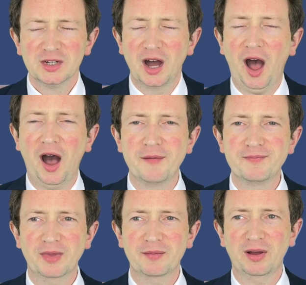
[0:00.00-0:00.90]

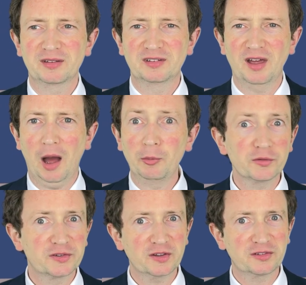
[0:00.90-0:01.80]
But I'm not
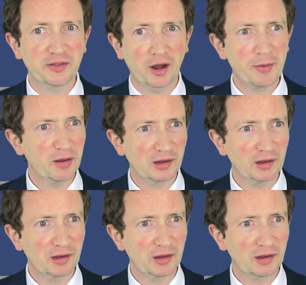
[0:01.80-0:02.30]
suggesting that I'm anything